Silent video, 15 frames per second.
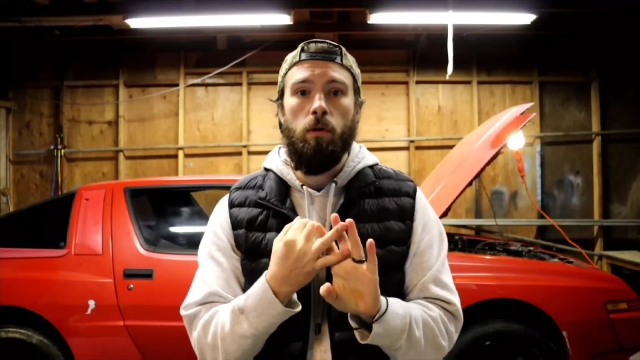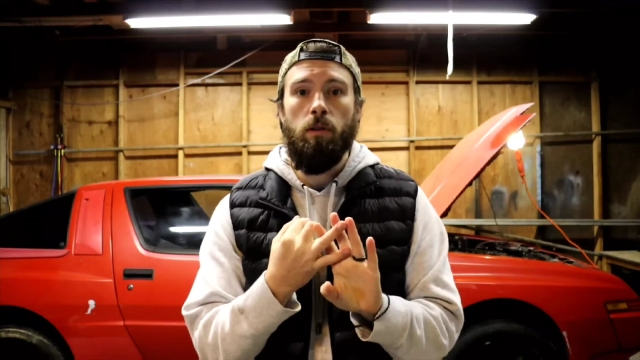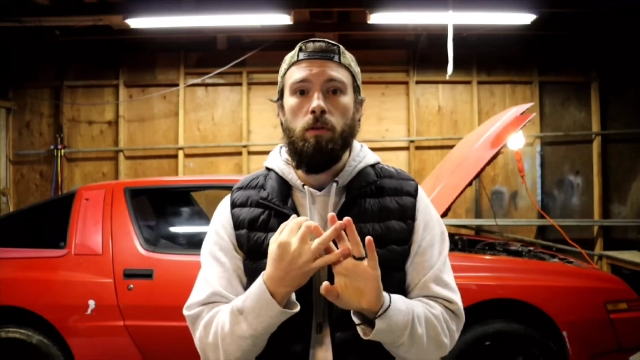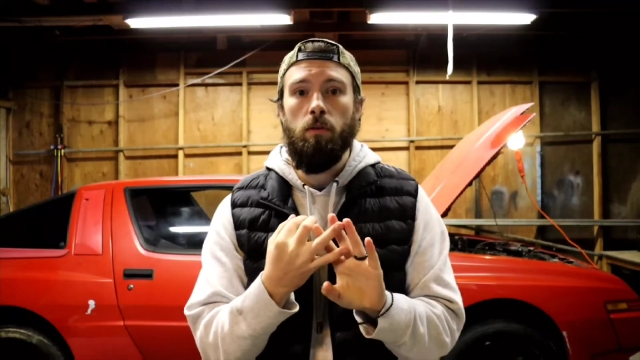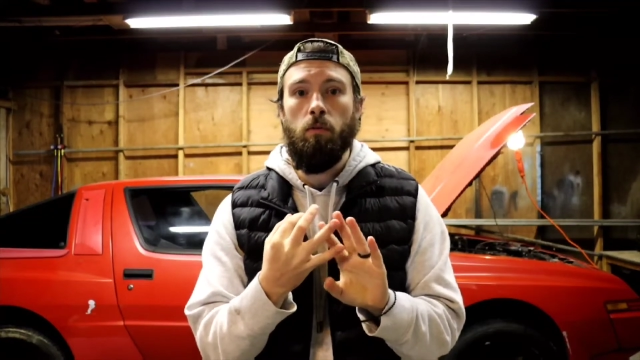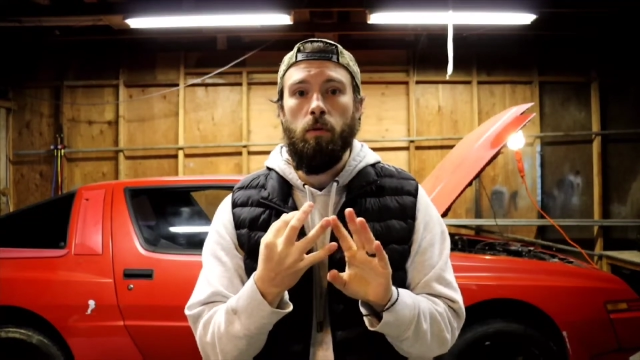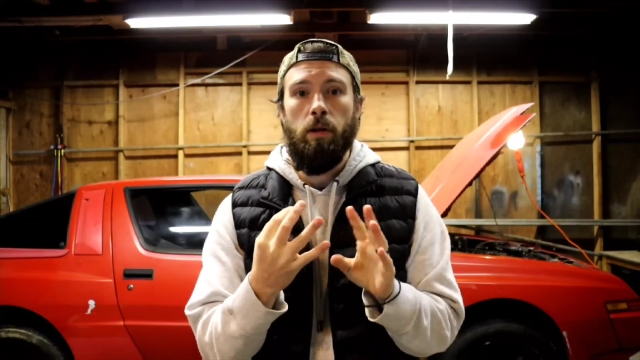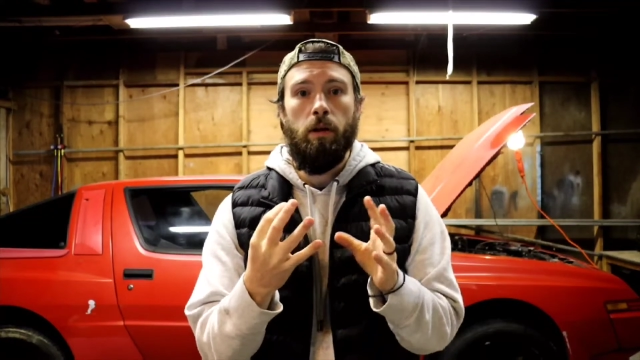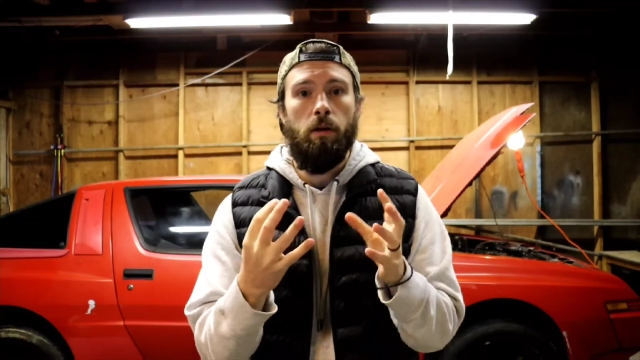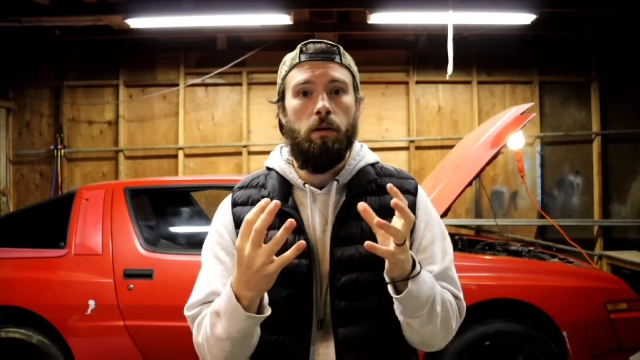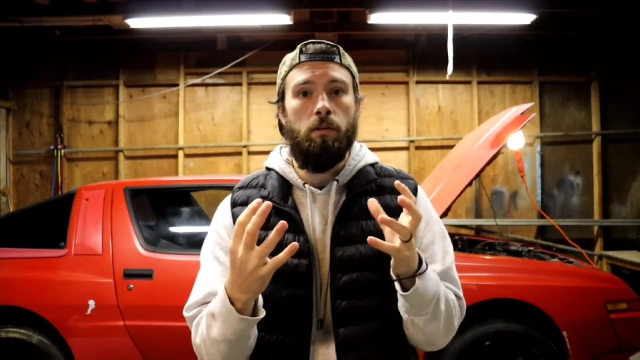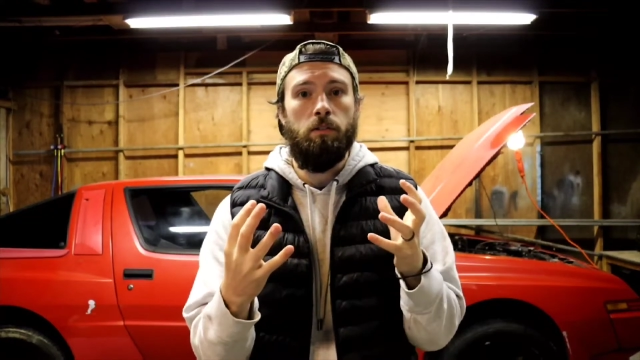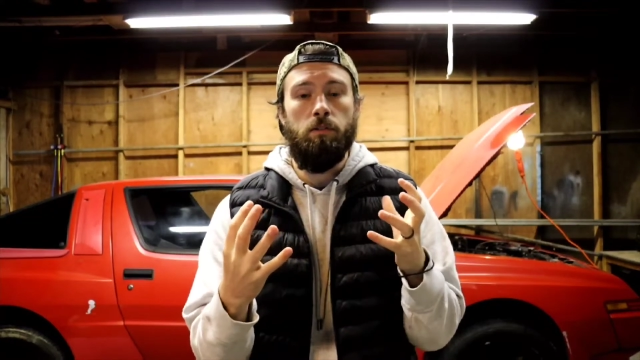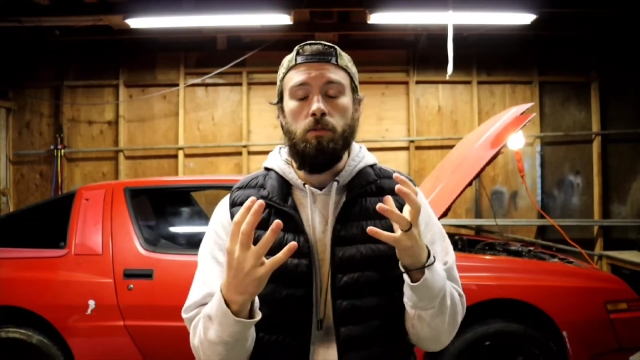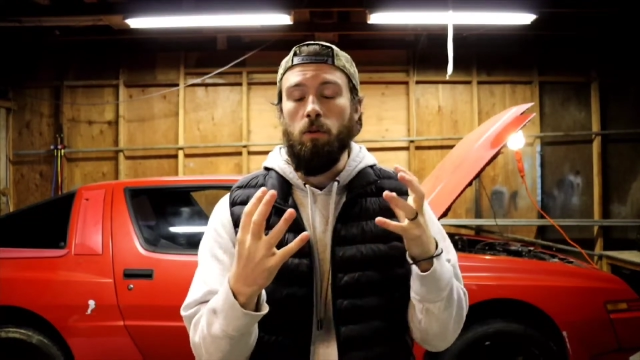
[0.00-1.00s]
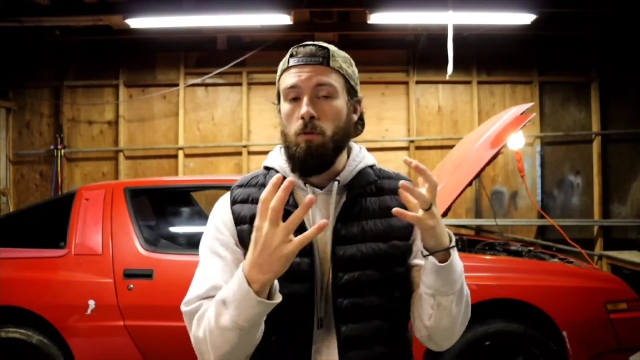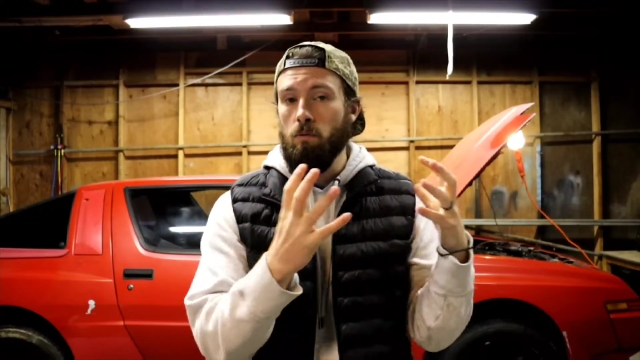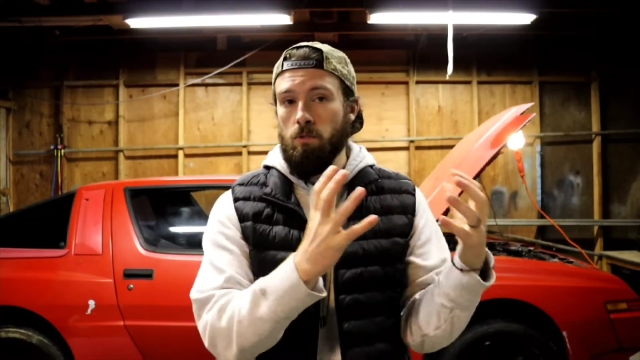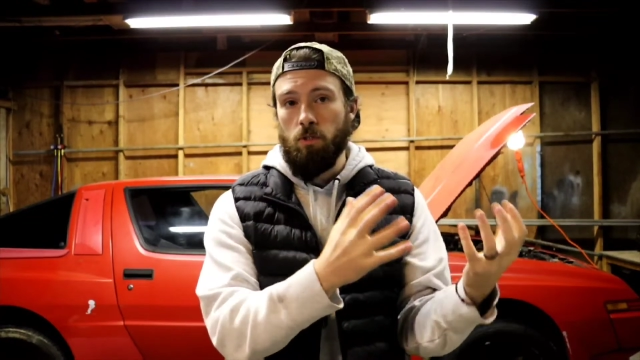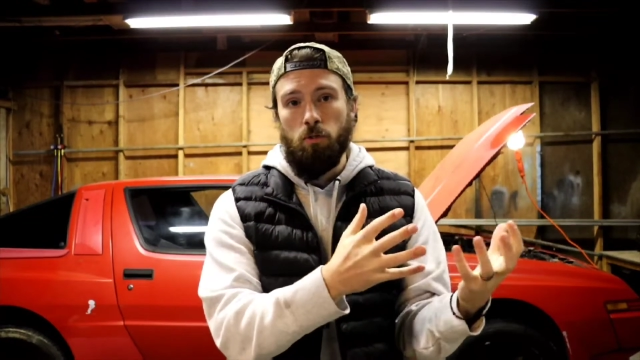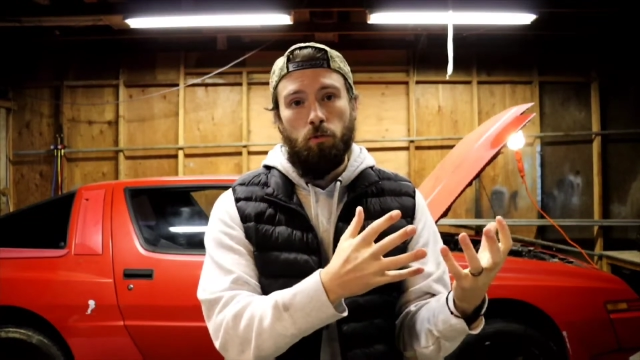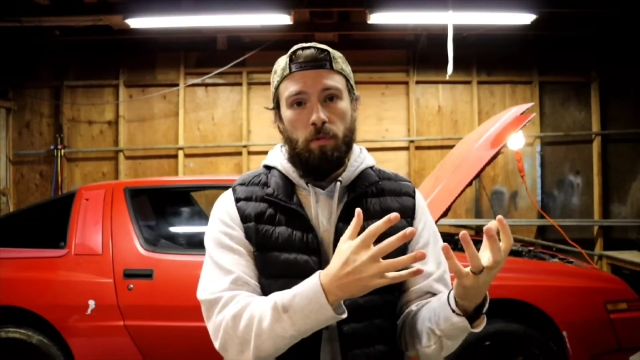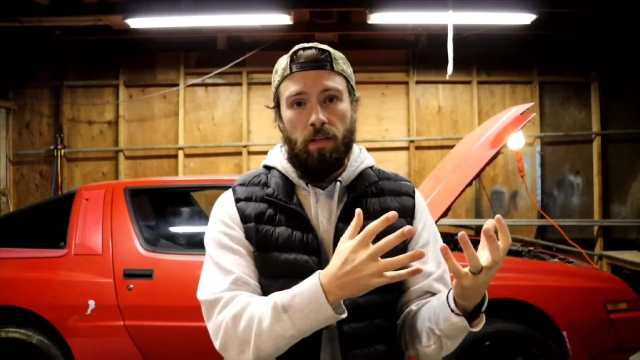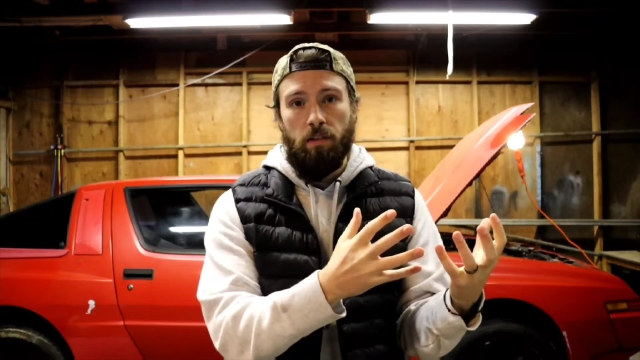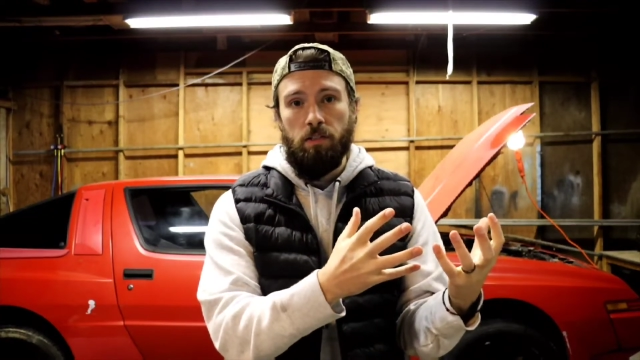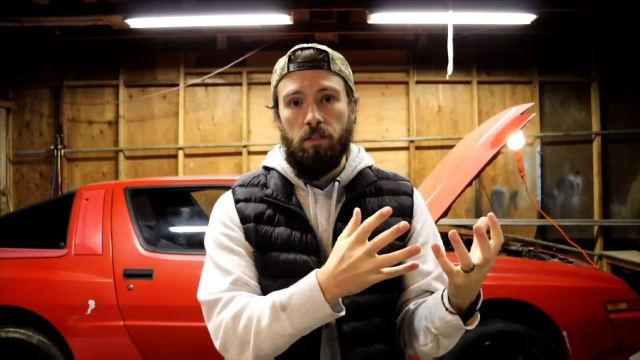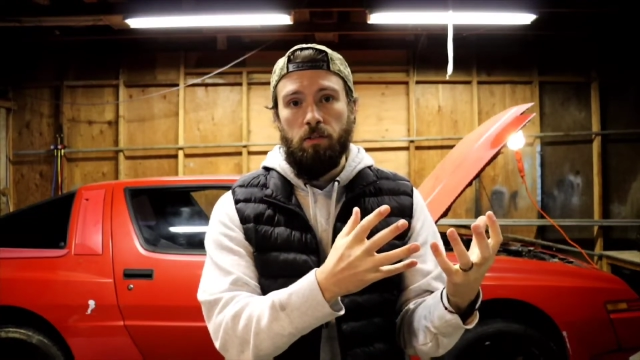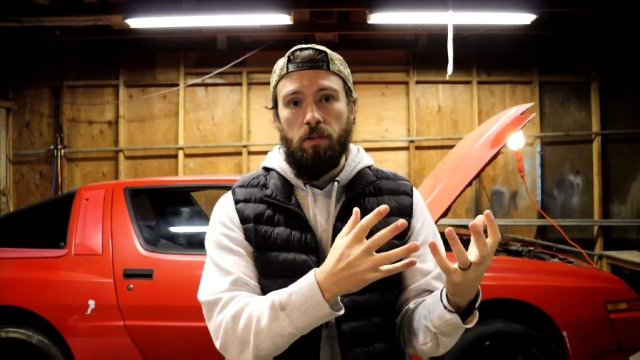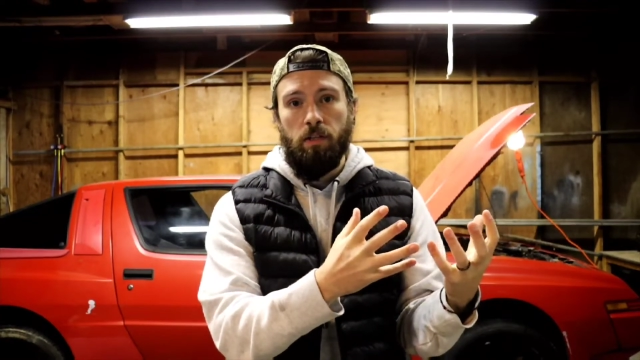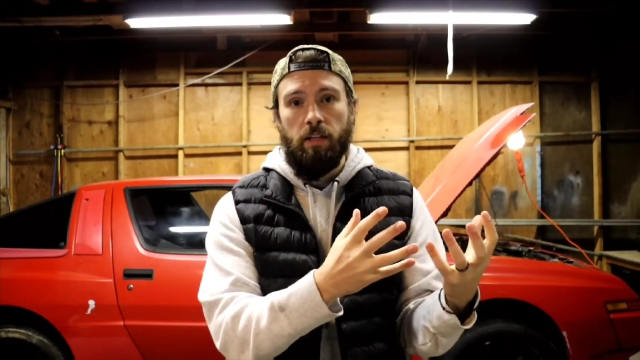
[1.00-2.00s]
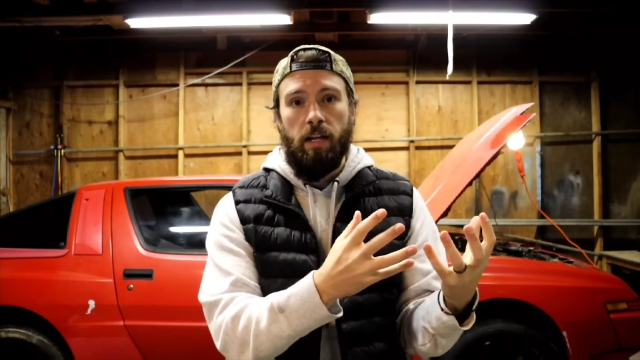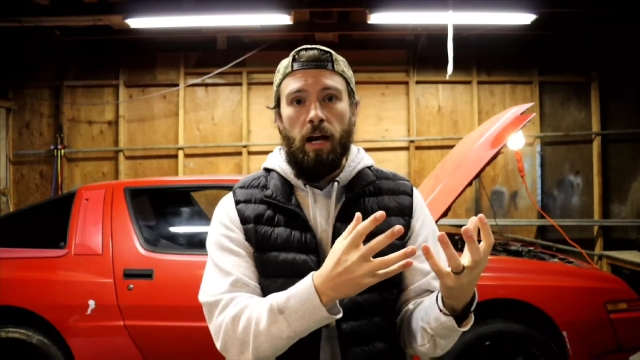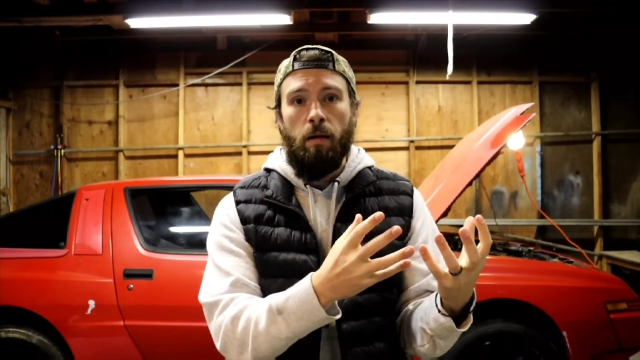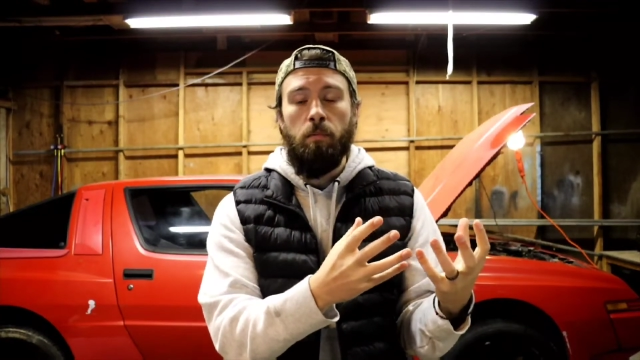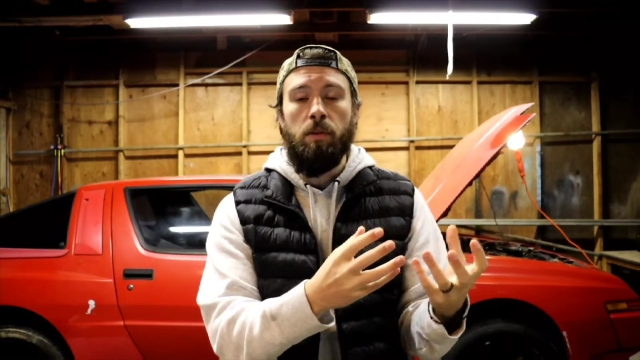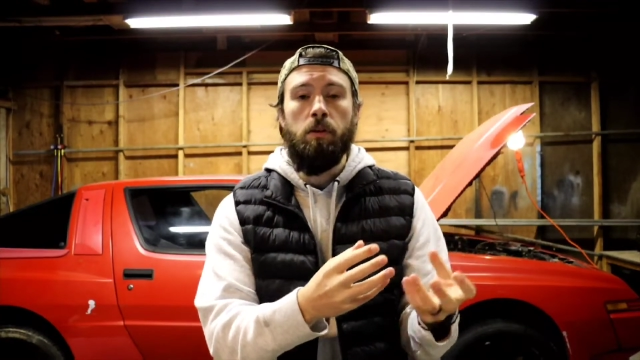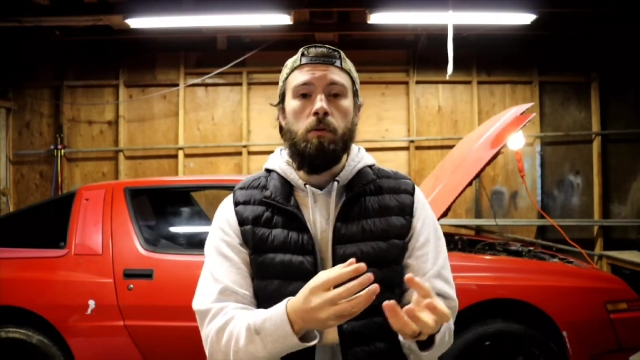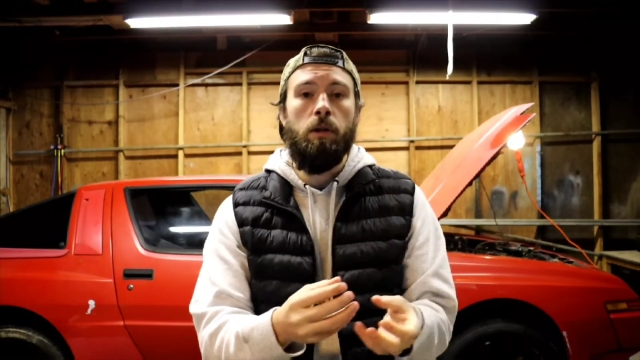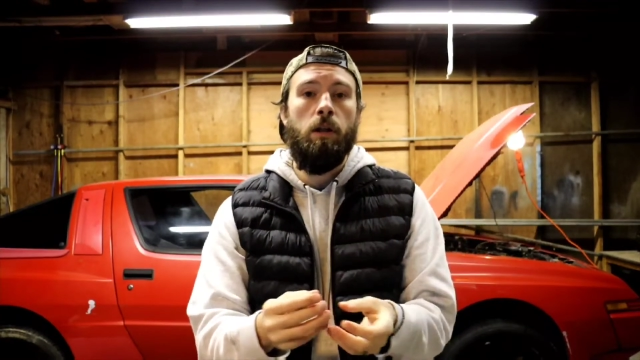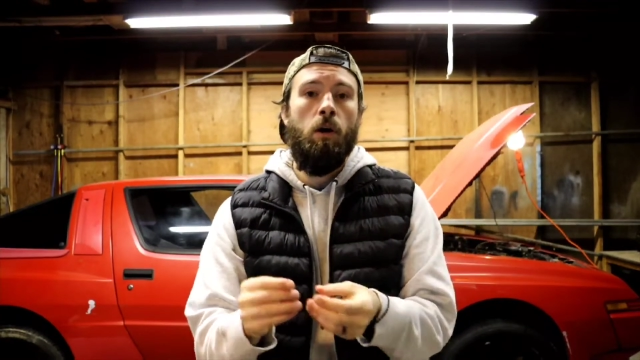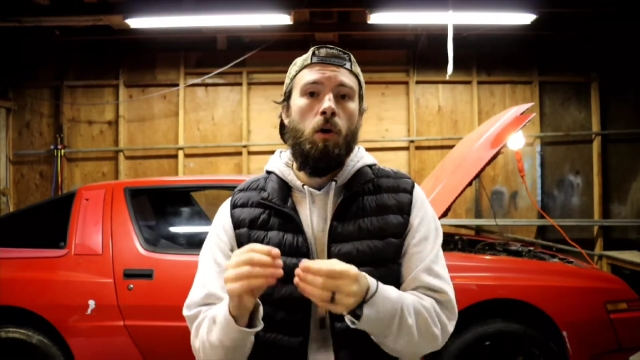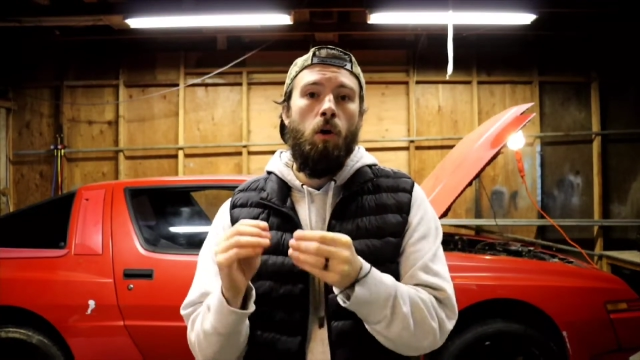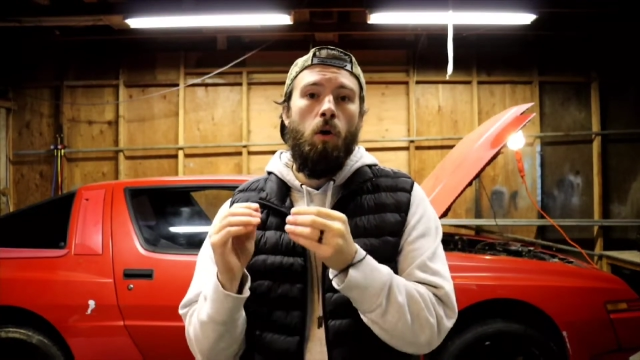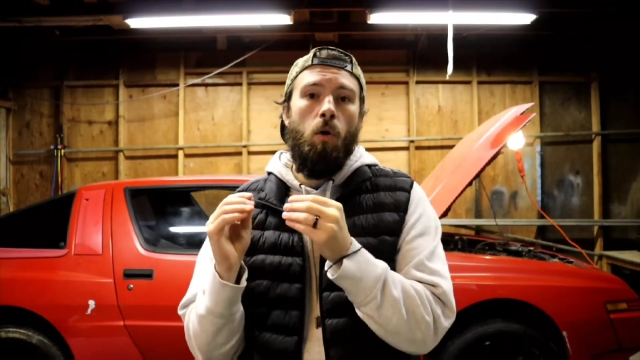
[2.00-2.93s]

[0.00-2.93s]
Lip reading: whether we are doing the old school method tuning that I'm doing